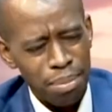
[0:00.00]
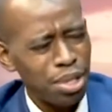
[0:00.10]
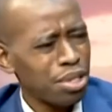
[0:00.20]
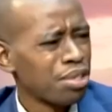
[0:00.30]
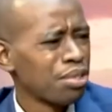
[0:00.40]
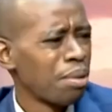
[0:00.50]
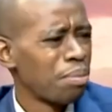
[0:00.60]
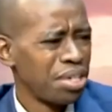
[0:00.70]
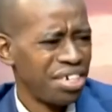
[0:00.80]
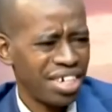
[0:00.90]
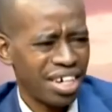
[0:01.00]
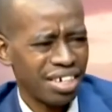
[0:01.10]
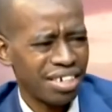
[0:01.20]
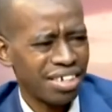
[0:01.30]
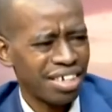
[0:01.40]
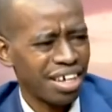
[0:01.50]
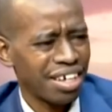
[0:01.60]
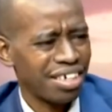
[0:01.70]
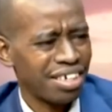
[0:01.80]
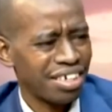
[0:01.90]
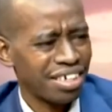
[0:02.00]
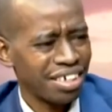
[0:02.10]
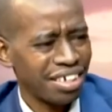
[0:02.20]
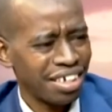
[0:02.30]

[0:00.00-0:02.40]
but also appreciate that